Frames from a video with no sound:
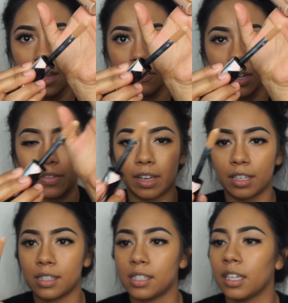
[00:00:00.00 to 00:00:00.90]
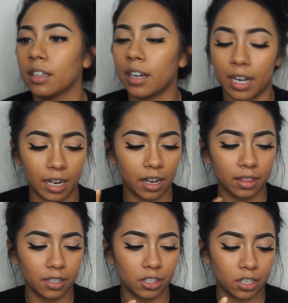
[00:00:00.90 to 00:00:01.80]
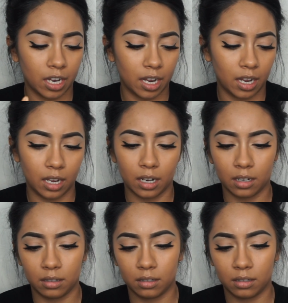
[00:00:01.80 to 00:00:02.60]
if you have that concealer, and I got the shade